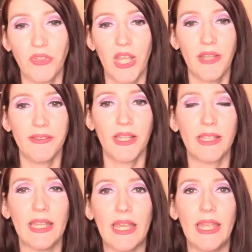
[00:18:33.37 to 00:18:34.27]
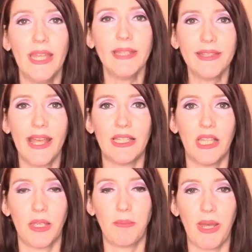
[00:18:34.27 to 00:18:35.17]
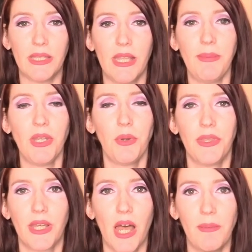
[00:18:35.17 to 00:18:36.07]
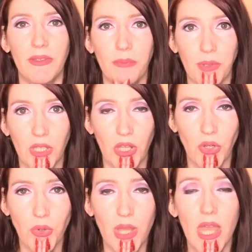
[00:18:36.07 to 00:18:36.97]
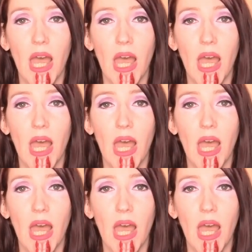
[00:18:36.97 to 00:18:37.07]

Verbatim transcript: If you guys liked it, hit that like button. Let me know in the comments below.